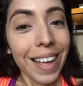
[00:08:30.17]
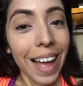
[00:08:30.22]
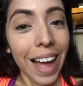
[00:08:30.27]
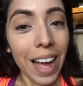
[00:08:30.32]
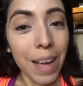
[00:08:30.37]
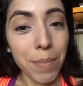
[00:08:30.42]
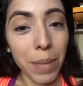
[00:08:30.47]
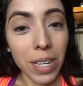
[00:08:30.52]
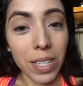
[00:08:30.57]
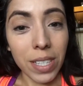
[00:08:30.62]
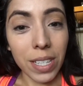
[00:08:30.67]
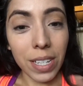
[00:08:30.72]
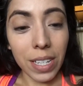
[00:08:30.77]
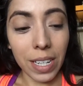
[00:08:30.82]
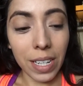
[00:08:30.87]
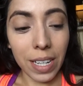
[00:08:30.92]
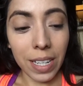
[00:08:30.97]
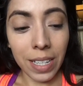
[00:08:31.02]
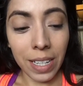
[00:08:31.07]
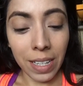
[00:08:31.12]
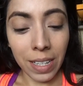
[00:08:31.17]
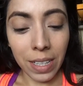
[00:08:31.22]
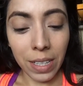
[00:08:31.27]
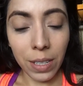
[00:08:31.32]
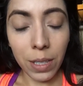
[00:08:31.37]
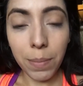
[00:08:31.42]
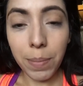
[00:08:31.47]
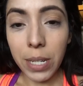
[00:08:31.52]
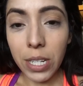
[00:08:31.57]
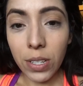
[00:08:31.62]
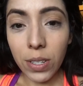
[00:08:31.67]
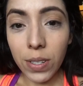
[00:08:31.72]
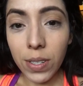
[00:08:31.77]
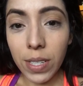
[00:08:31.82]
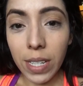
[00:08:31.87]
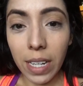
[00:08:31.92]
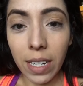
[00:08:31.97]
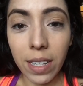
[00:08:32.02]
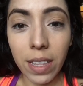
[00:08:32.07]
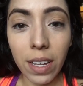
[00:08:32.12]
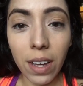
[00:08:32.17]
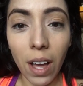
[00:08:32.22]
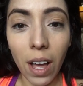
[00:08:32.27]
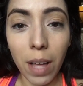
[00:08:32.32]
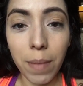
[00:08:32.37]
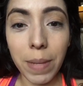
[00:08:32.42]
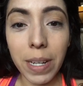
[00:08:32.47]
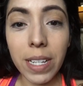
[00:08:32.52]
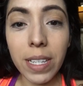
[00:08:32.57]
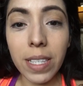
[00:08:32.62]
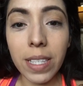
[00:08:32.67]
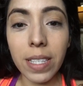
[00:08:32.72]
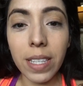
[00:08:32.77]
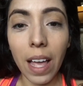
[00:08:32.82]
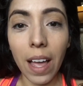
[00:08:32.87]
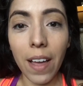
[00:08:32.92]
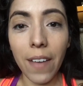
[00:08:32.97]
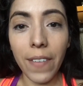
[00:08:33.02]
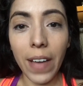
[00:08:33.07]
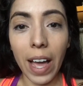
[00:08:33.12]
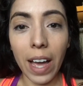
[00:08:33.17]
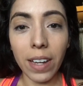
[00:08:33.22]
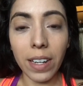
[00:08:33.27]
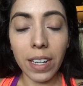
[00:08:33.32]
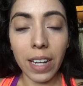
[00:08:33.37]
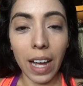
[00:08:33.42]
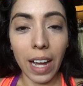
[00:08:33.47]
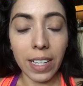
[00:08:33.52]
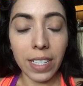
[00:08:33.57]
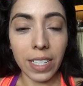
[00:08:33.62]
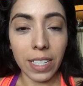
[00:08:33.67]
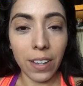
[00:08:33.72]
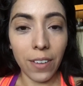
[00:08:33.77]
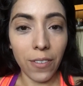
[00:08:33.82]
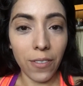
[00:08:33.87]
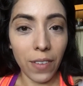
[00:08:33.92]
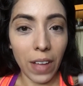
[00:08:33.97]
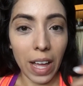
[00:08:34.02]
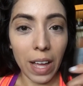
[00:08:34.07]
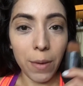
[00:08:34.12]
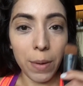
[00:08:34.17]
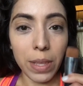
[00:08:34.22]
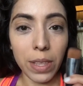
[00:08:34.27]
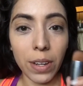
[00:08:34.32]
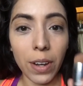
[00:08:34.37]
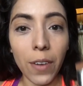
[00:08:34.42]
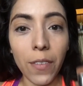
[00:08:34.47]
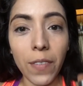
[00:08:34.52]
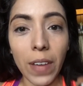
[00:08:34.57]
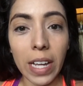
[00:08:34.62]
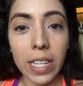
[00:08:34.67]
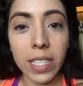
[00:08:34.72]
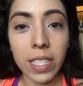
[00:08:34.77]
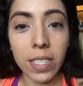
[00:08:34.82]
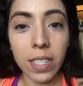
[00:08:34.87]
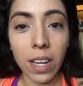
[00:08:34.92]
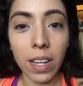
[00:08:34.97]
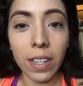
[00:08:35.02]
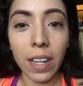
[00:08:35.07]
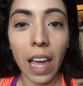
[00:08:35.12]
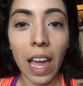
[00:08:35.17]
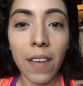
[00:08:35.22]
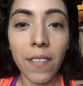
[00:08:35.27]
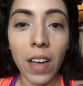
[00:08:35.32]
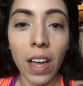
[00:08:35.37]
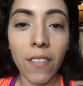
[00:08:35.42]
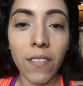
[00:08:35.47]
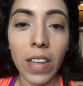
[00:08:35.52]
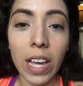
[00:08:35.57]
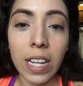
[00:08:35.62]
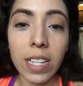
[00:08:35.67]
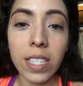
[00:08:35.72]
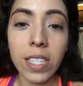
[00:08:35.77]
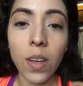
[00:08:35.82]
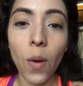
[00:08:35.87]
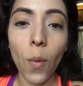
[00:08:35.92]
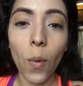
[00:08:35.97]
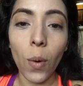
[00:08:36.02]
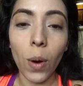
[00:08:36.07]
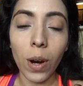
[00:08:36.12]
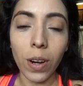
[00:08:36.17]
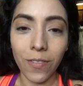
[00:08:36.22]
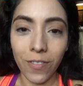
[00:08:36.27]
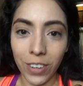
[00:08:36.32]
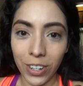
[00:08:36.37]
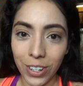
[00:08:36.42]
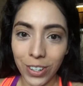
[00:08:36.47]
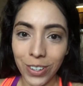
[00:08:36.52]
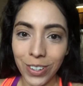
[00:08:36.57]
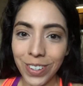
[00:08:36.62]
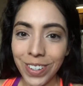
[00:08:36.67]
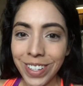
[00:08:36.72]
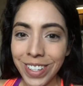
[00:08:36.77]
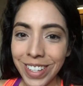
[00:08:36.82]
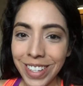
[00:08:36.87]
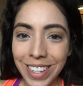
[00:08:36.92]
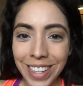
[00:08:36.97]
I'm also going to include pictures down in the comments of how to identify whether your face is concave, convex, or vertical.